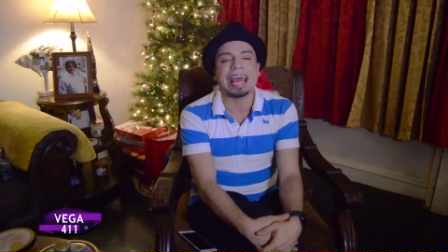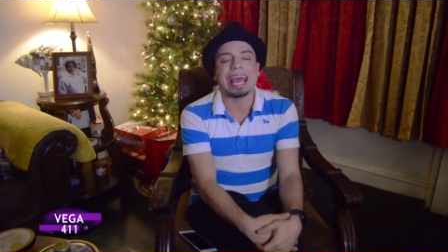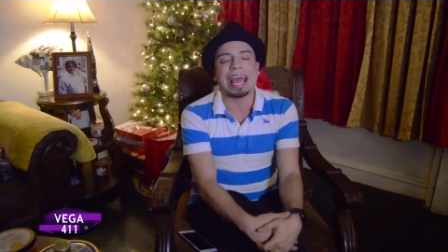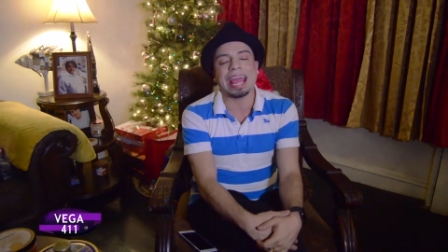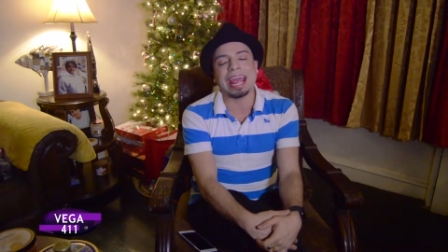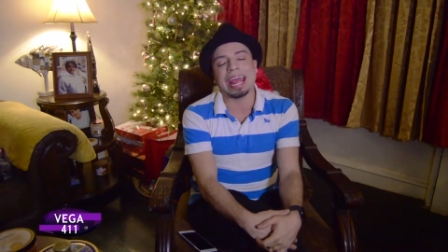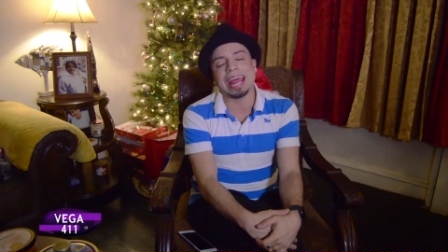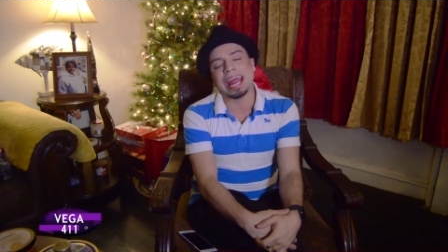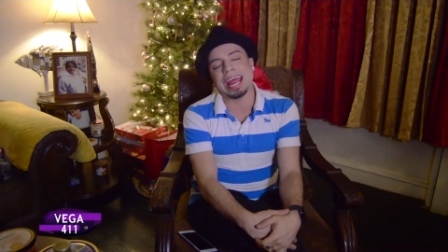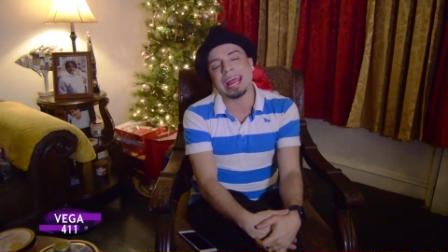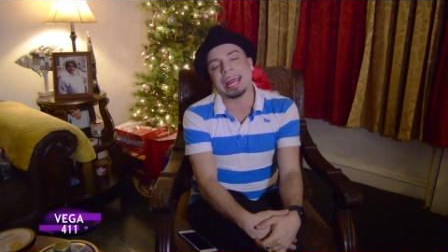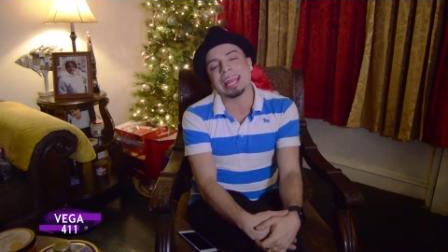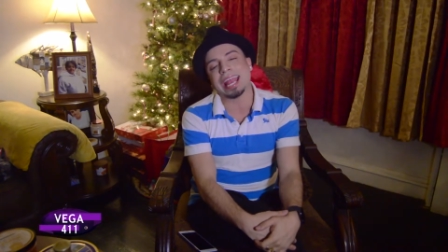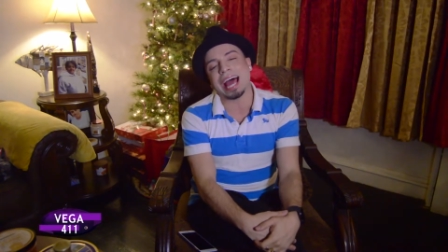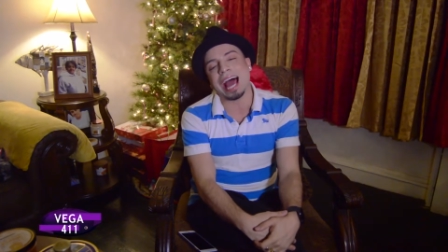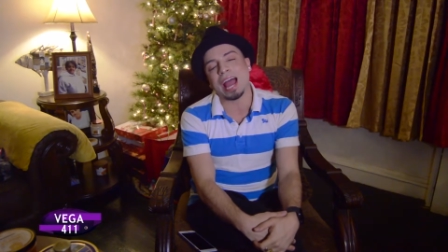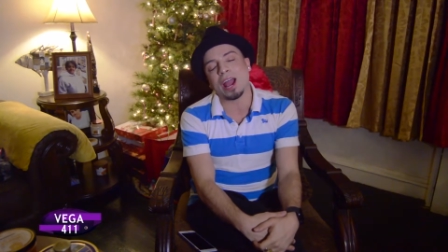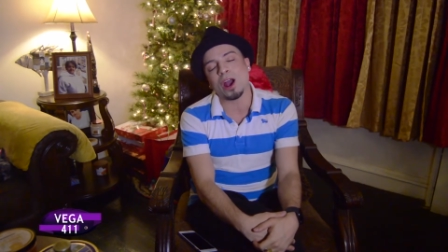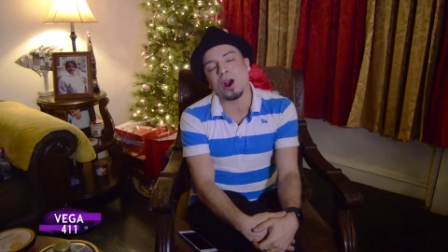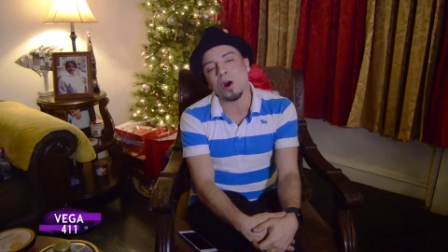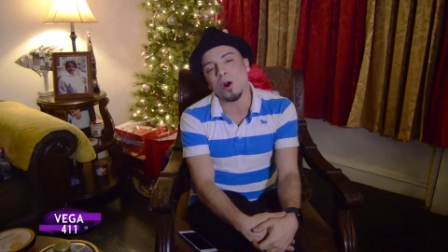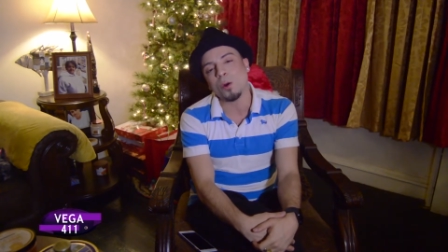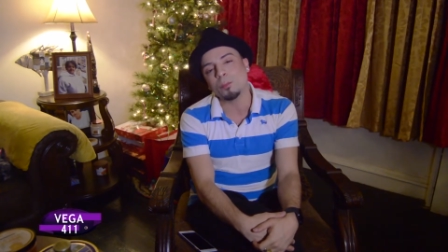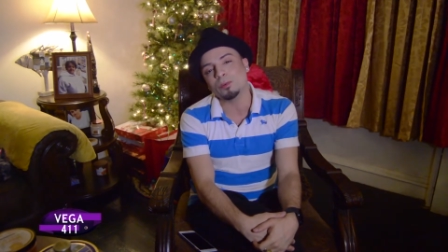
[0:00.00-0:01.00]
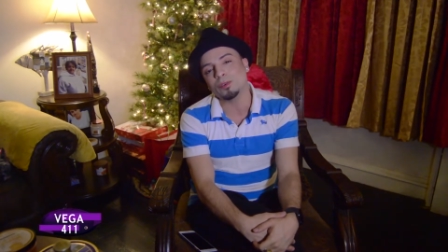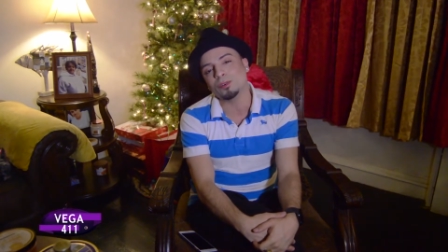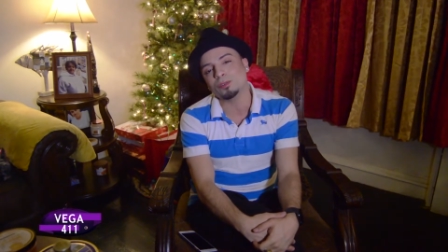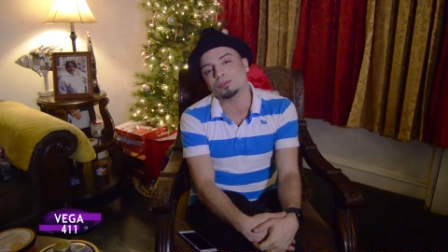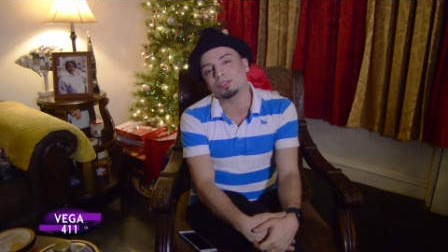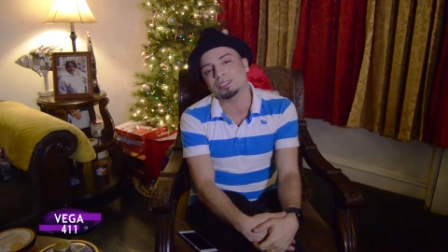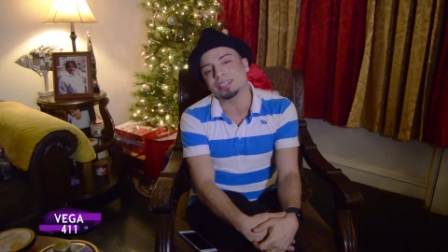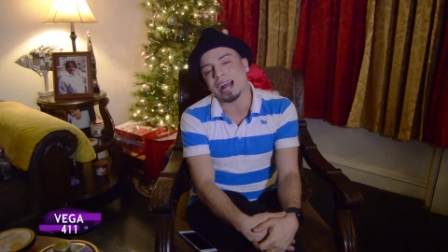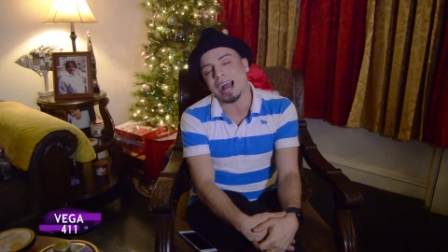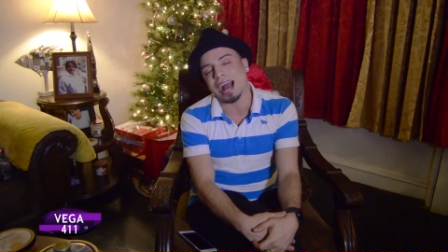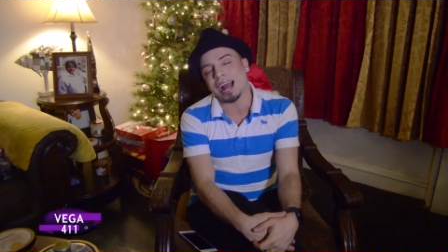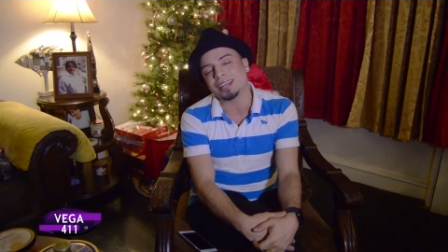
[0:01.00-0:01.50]
And I hope you
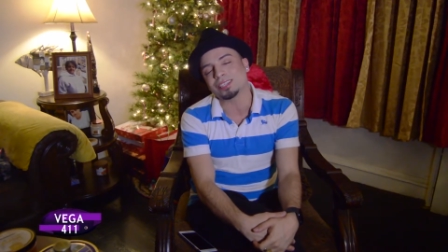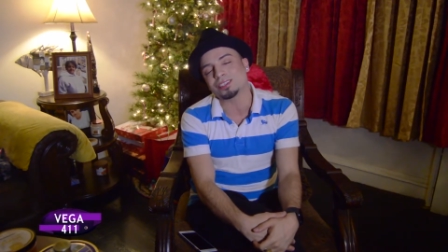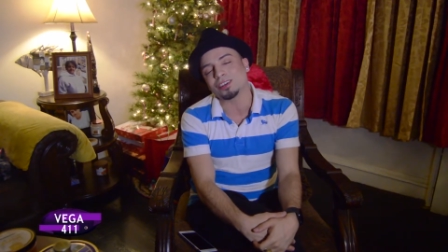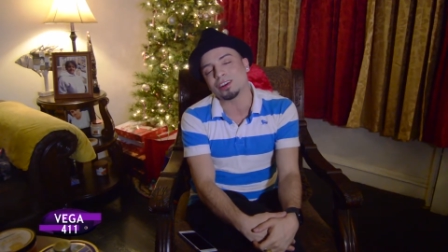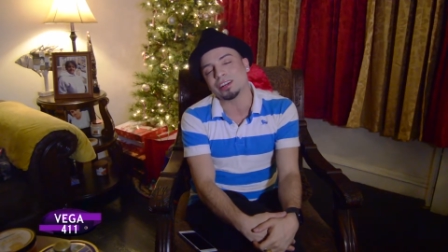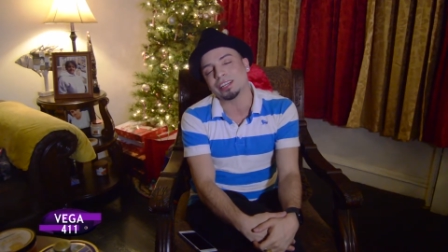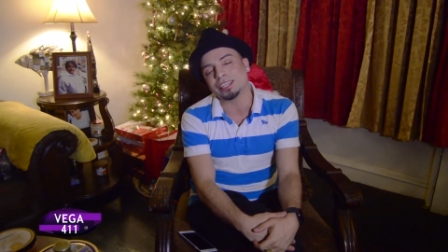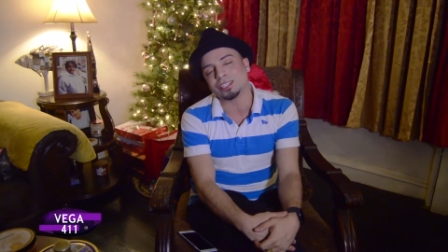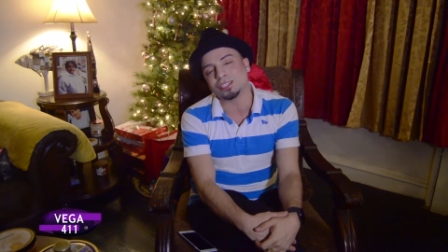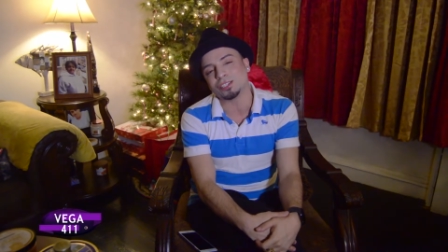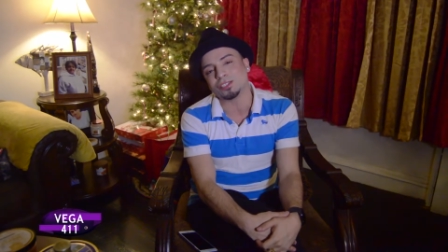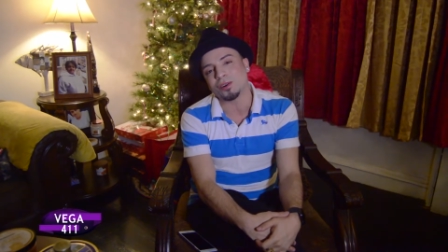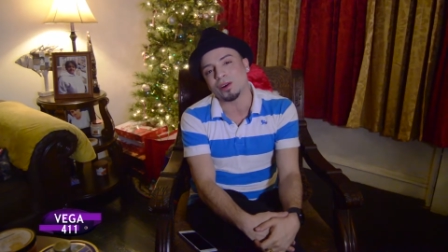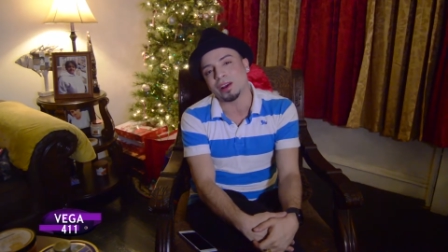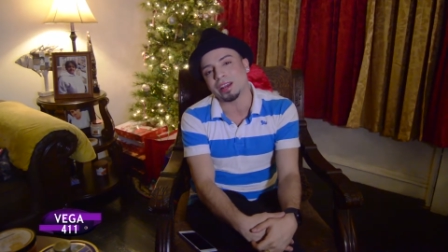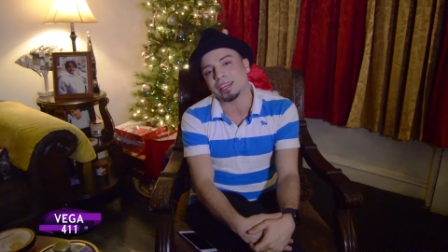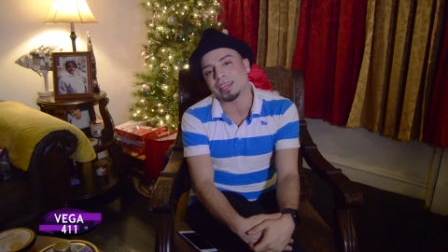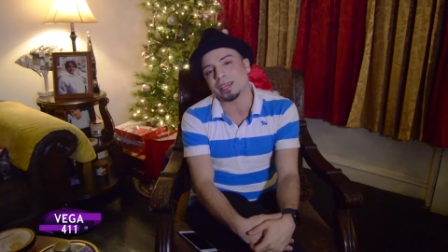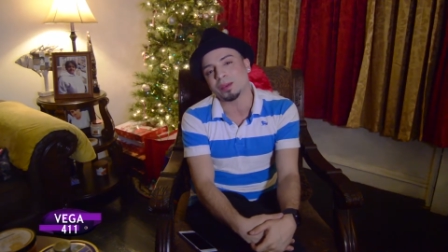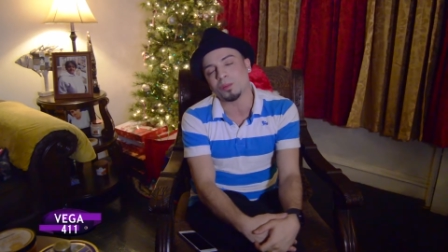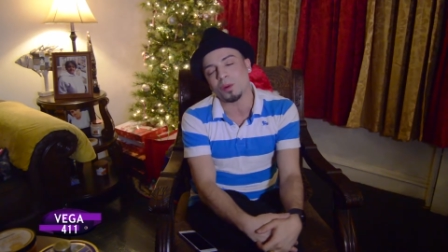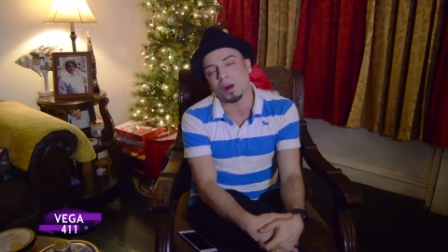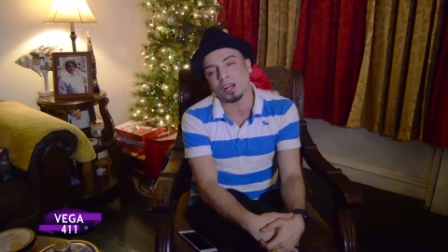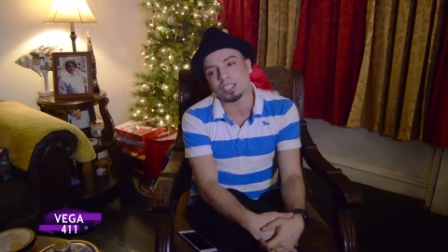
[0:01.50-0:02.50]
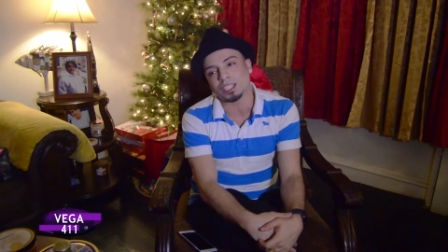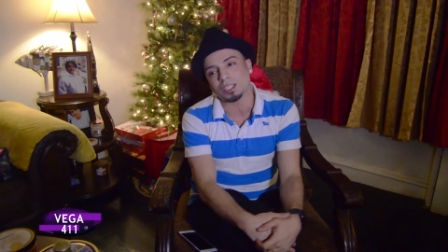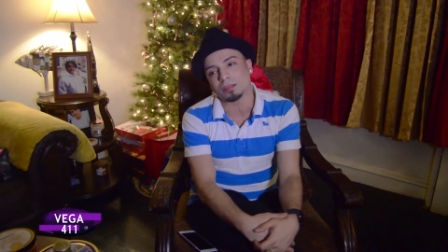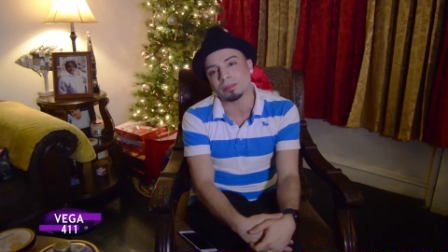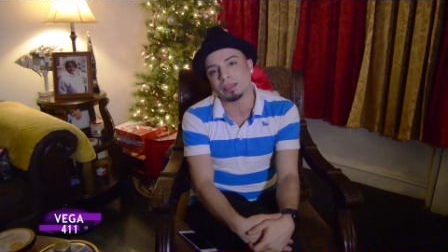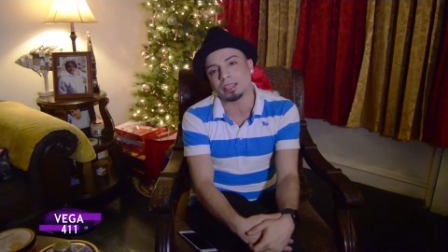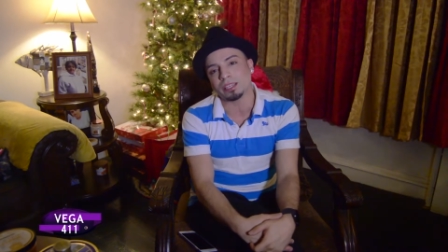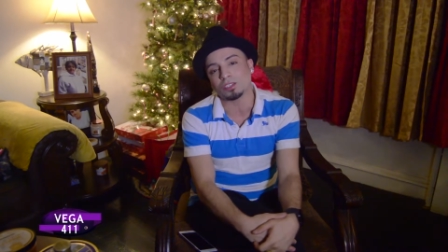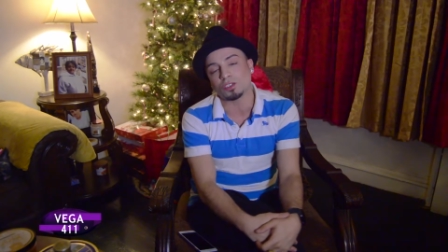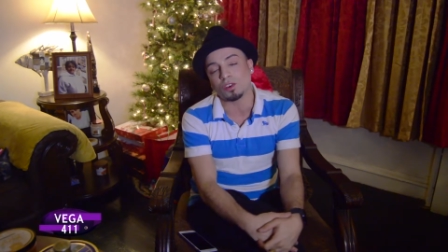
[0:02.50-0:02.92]
guys are enjoying Keep Watching Me.